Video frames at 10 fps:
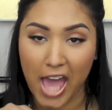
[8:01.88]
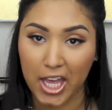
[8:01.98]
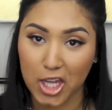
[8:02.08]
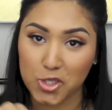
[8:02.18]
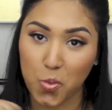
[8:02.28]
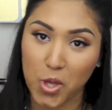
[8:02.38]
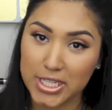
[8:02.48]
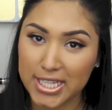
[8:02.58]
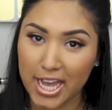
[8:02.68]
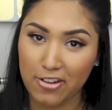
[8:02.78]
I got to
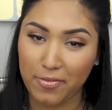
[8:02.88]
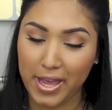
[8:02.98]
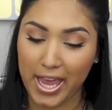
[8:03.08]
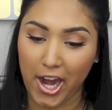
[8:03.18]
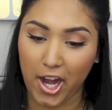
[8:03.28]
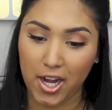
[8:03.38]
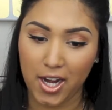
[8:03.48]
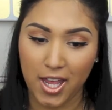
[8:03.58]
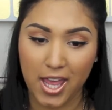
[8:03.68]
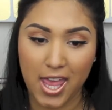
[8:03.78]
one side of my
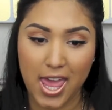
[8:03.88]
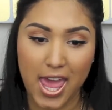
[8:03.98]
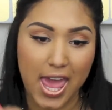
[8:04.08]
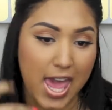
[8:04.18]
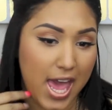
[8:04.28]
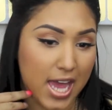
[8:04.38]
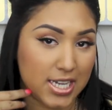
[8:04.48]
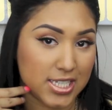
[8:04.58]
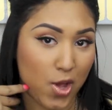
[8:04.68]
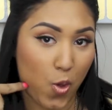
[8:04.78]
hair
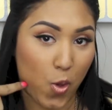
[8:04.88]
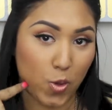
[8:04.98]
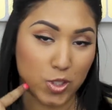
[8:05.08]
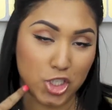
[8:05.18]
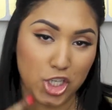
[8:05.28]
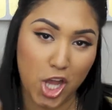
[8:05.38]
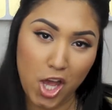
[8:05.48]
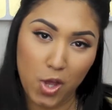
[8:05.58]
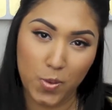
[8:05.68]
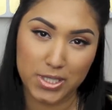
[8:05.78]
and a whole
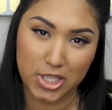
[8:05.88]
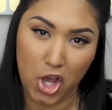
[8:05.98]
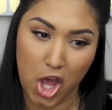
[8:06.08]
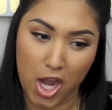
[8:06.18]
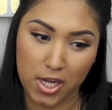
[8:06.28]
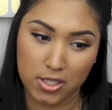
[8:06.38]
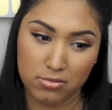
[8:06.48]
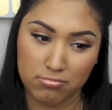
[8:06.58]
chunk was gone.